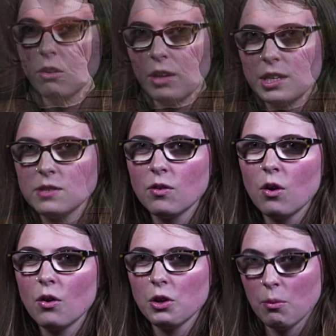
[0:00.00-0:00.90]

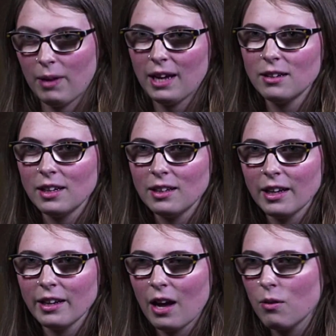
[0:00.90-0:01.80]
graceful, you're Madeleine.
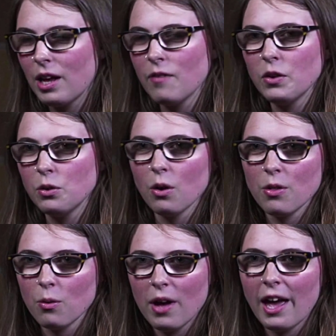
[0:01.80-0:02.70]
Like, I would have you no
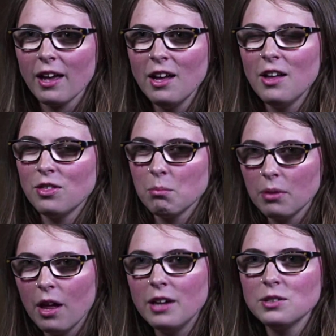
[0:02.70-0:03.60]
other way. The
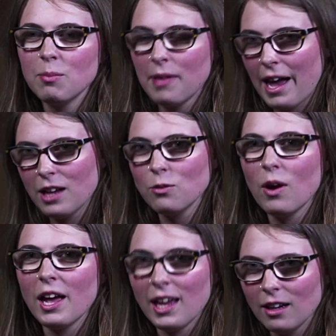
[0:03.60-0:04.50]
blunt, black and
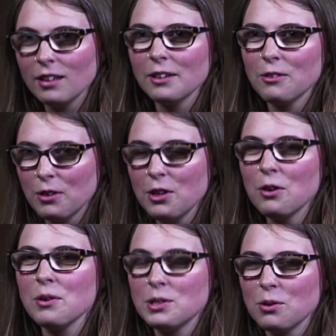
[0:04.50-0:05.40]
white, analytical
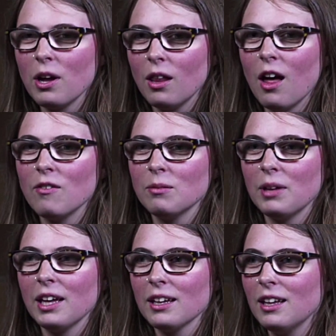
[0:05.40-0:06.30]
you is who I love, and
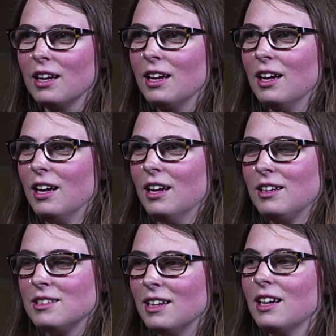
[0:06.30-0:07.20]
I'm like,
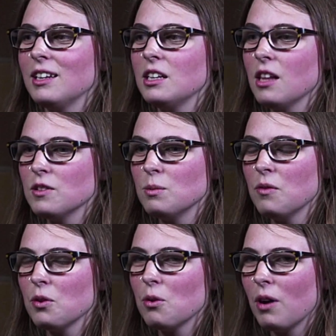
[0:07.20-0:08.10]
dang, he loves
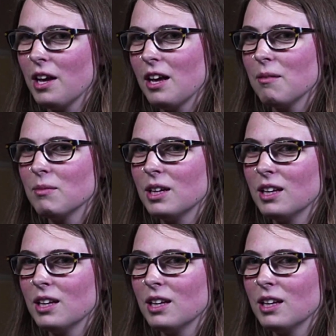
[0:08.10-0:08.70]
me for who I am.